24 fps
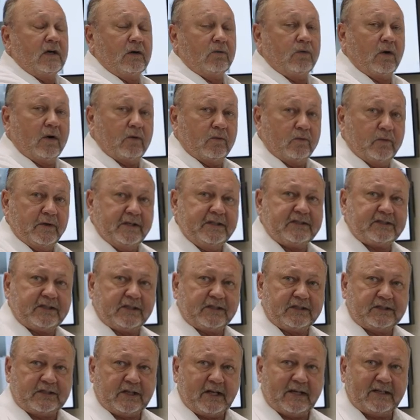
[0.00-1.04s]
What we
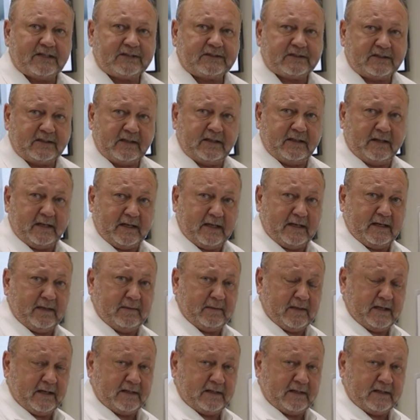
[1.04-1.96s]
suggest, in, in